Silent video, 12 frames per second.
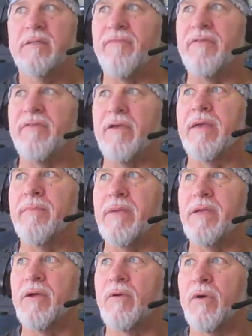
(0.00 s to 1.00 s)
if you give
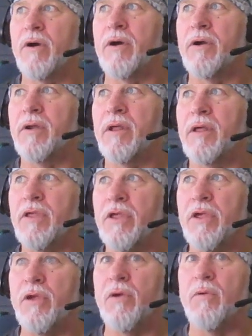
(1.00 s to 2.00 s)
me your word,
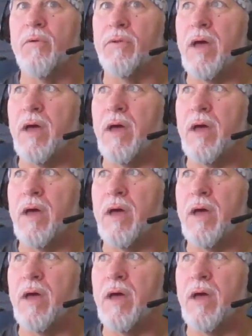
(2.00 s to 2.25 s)
you will